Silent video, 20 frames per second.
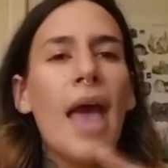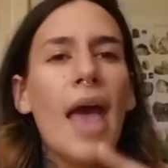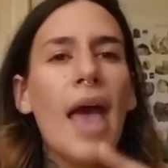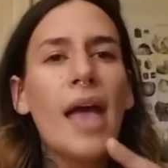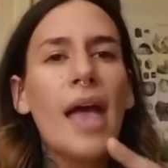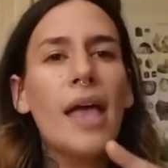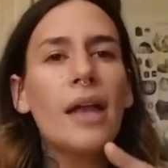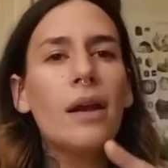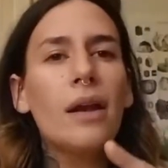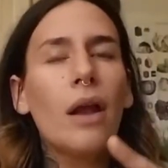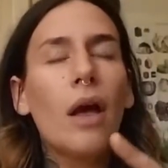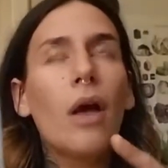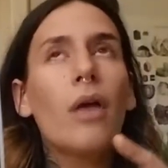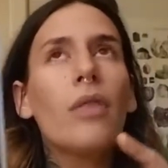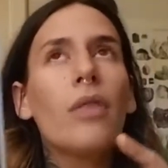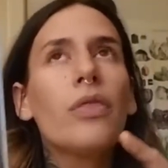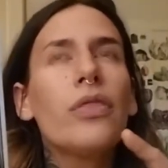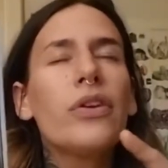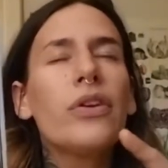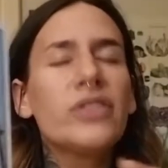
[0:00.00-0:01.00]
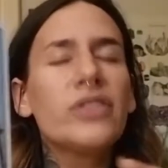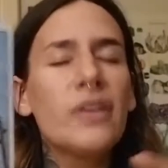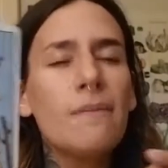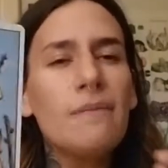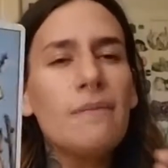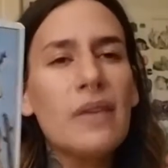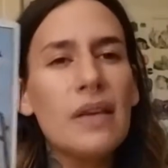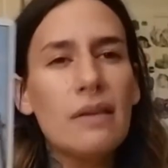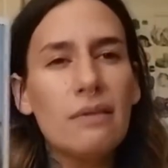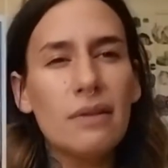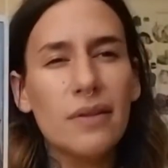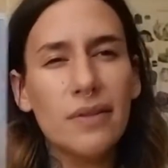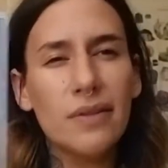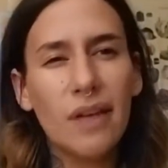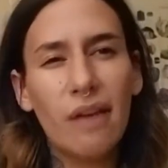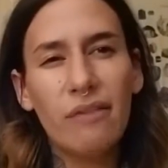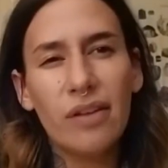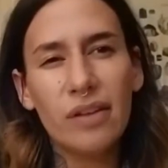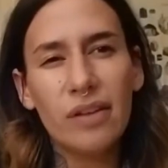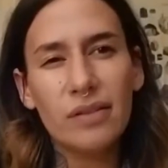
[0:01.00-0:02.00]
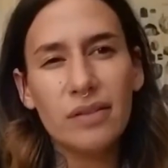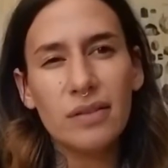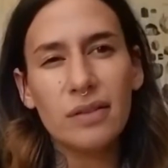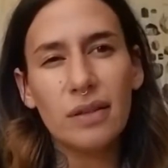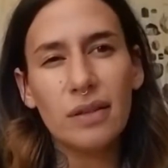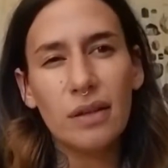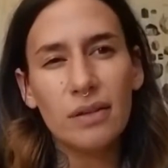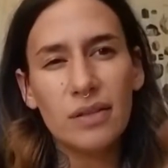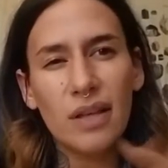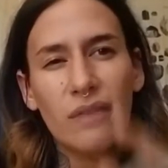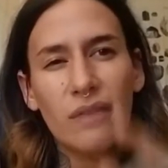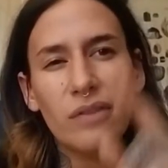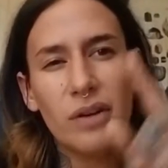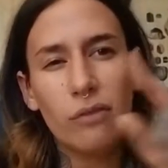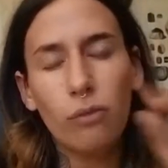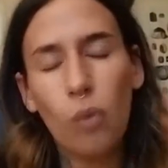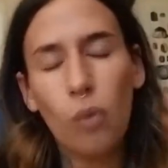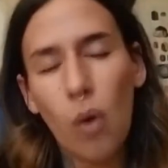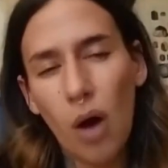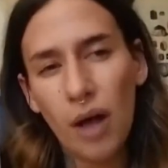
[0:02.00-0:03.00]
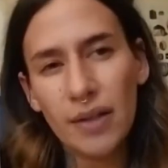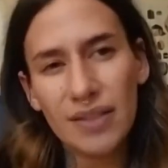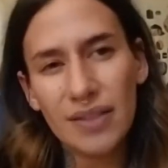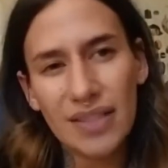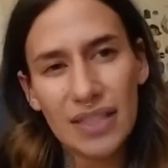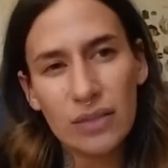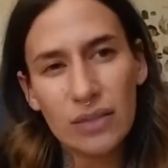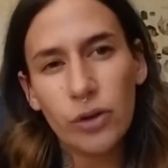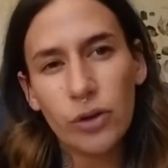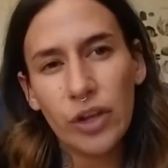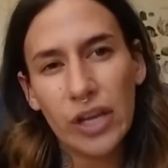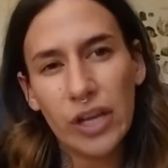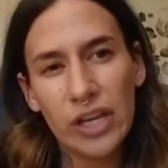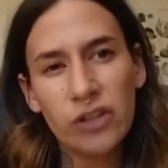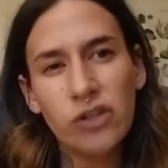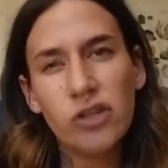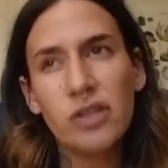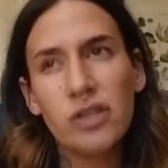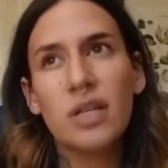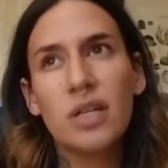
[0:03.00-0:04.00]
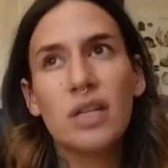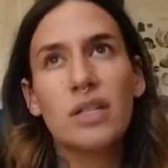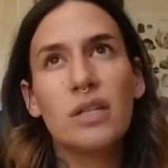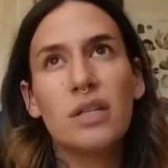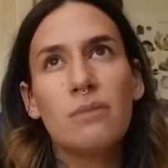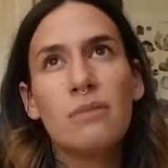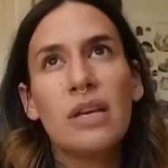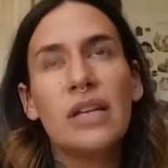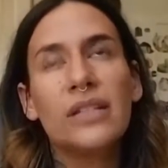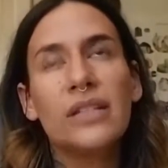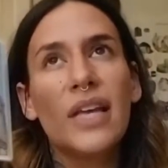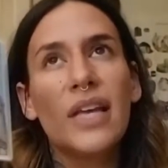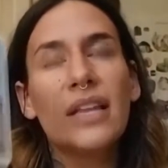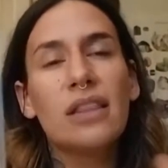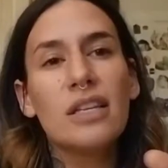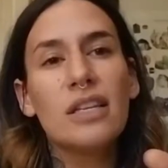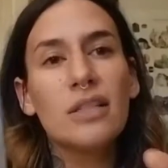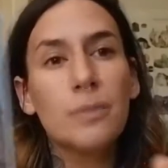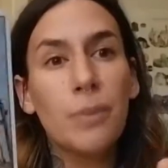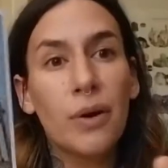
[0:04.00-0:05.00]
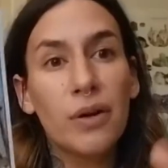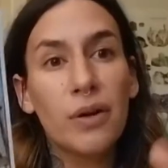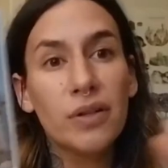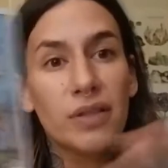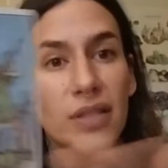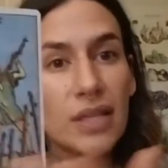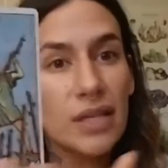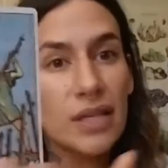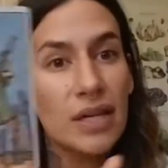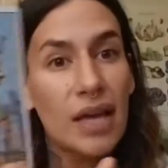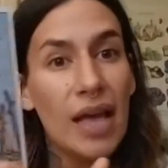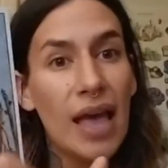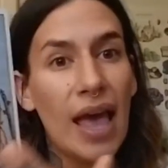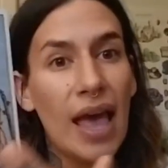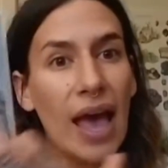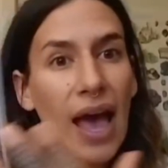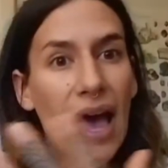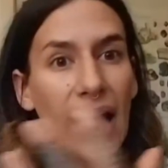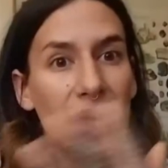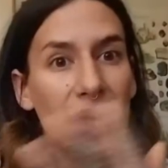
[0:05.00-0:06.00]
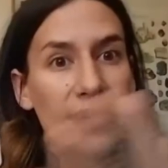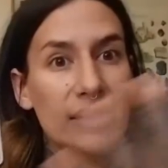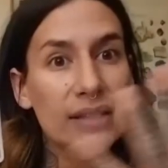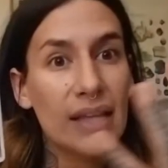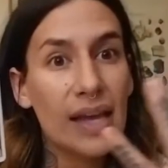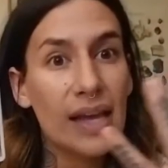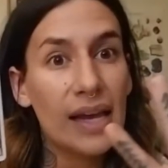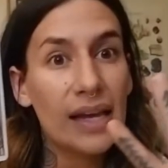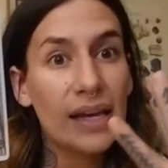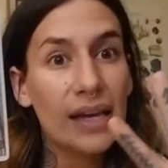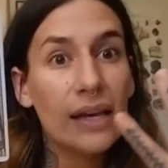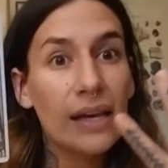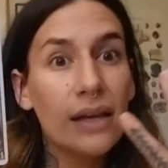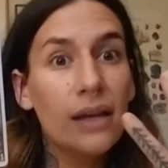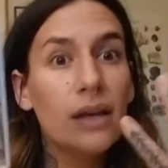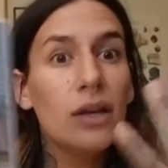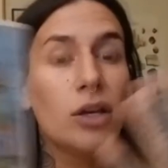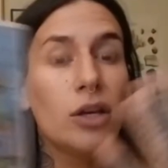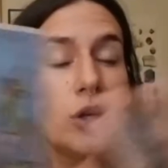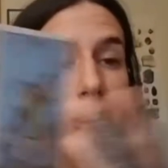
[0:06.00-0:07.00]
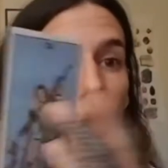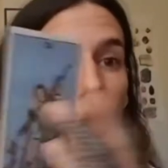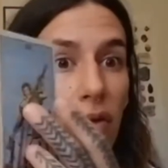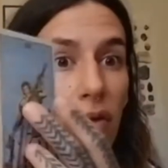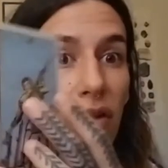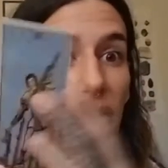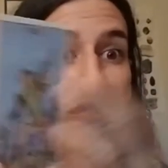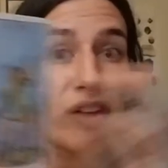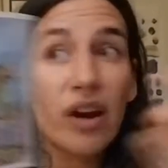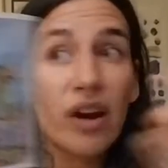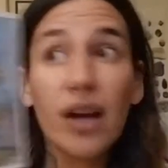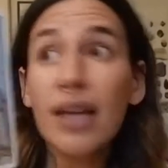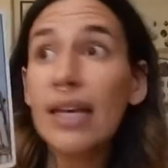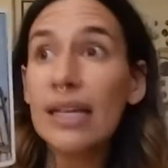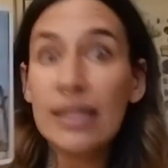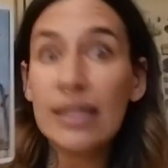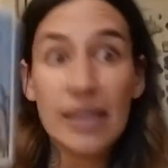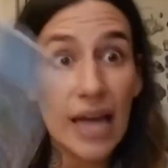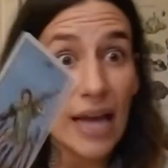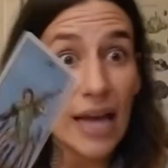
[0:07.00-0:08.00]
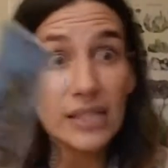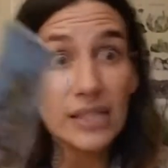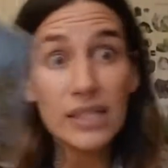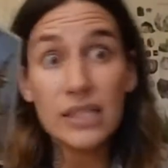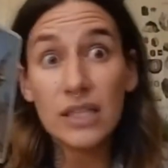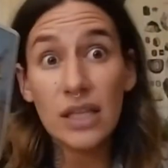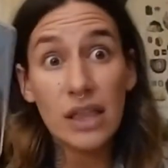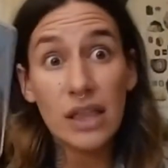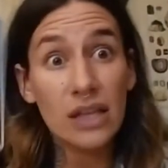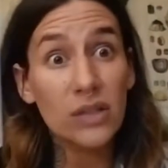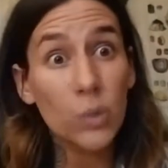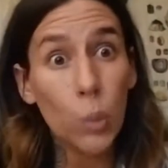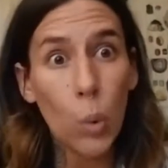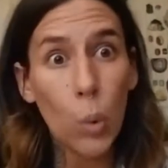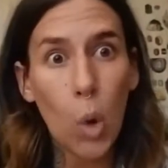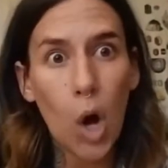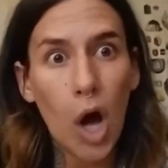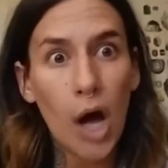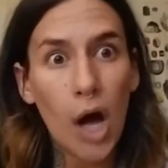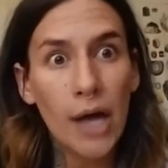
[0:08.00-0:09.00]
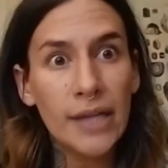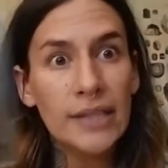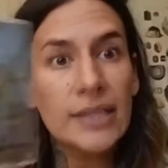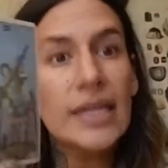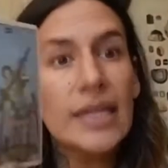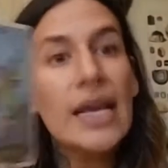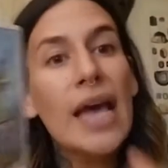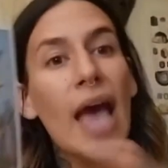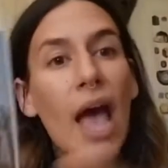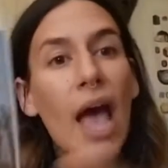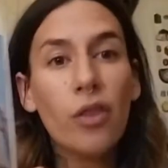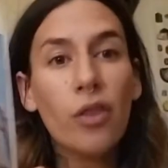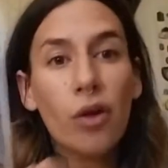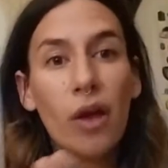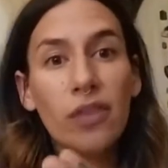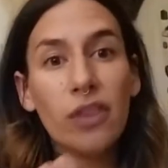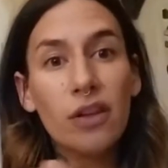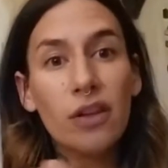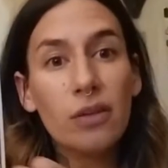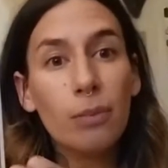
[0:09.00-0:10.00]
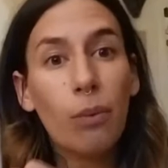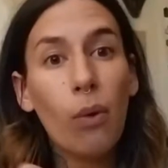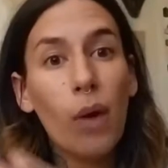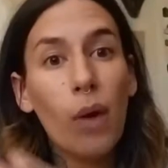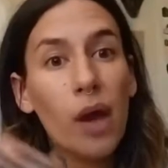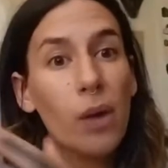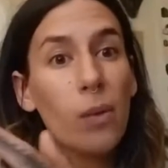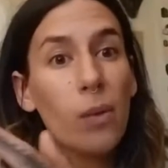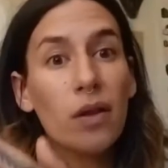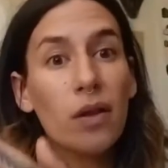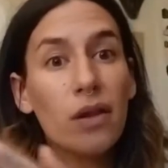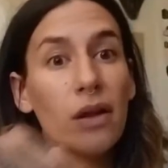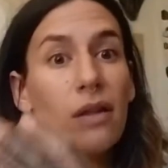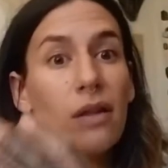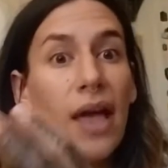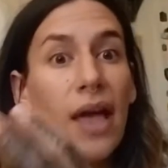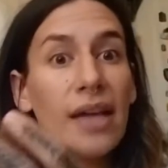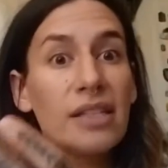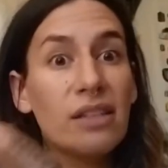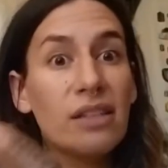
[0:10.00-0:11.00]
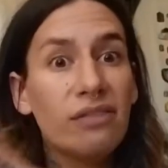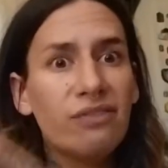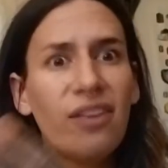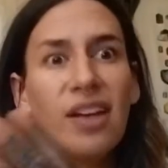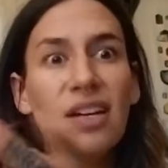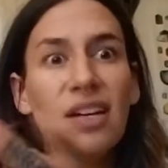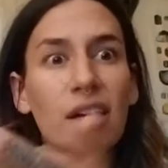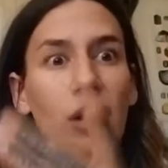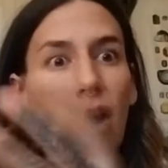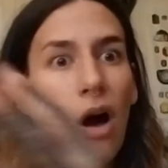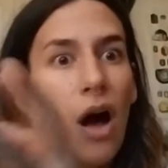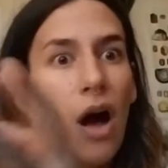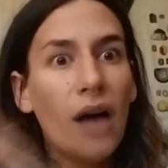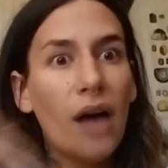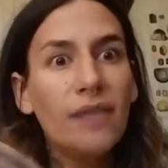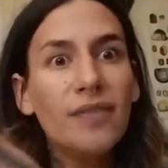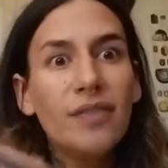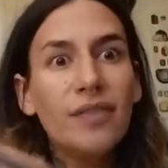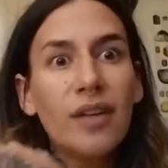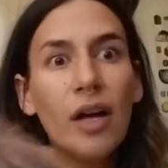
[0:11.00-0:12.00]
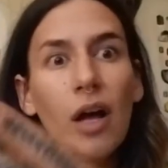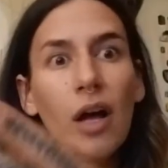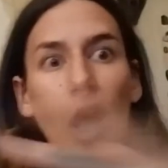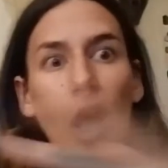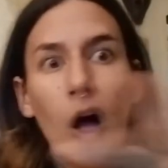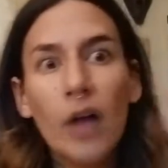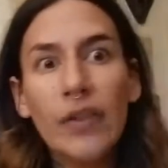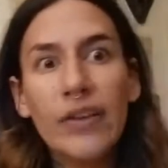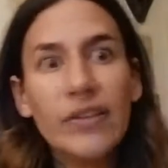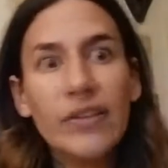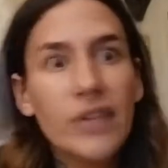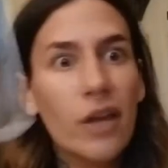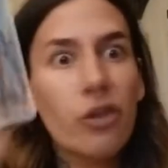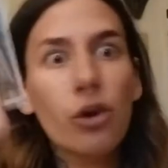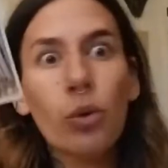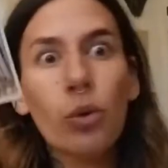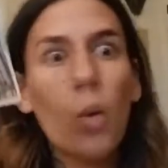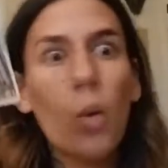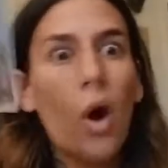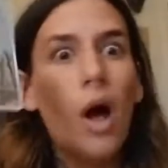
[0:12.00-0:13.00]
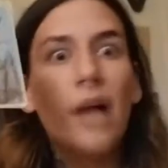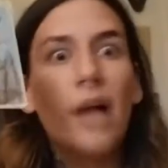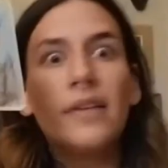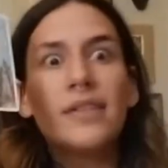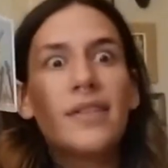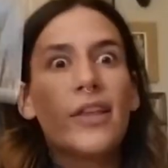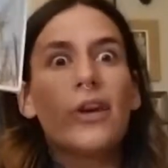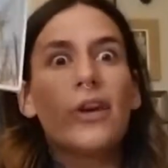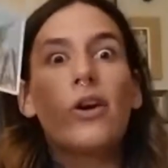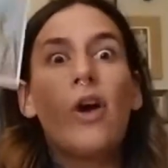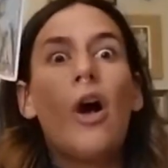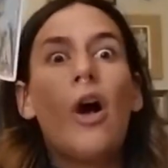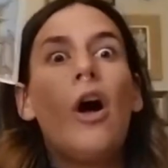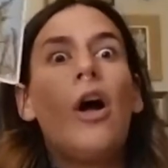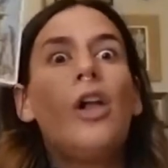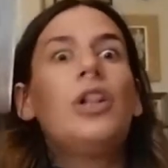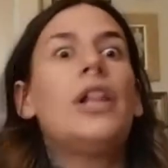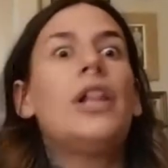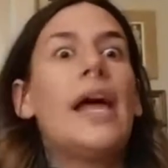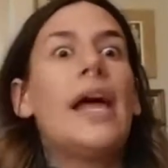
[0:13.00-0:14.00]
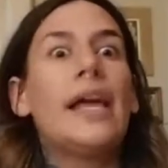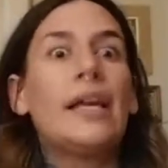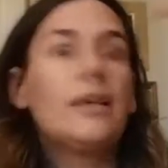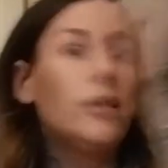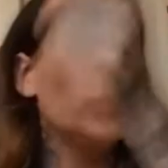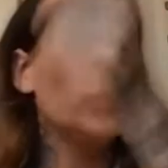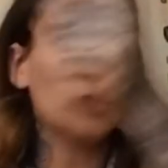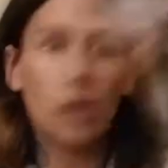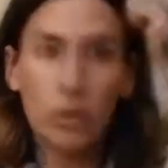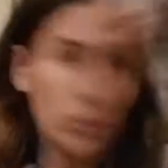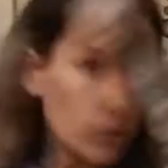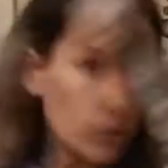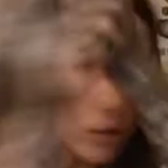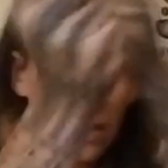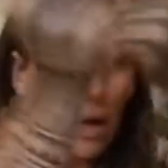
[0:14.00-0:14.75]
And there's something in the sevens, Seven of Wands, that's really interesting to me. It's like this person has like, you know, they're very connected to this wand, and they're at this point where they're like defending off all these other wands that are all like, you know,